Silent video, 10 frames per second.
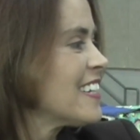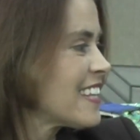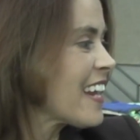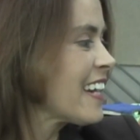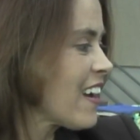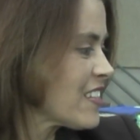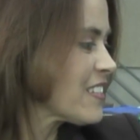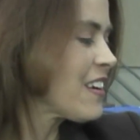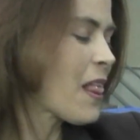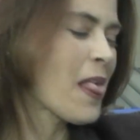is that it, does,
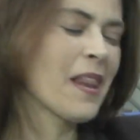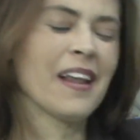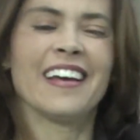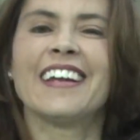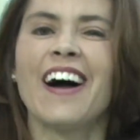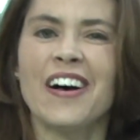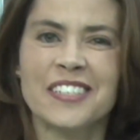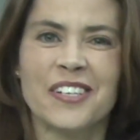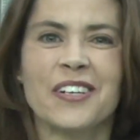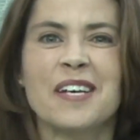uh, uh, it
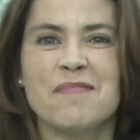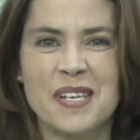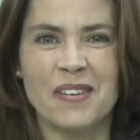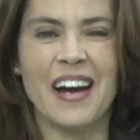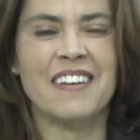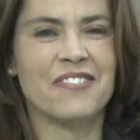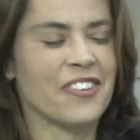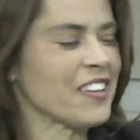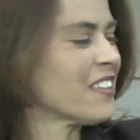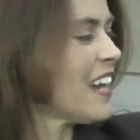also can be great
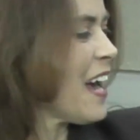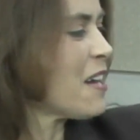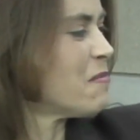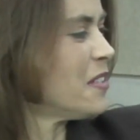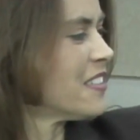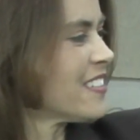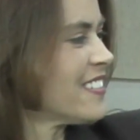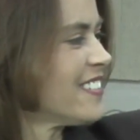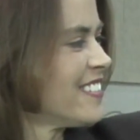for animals.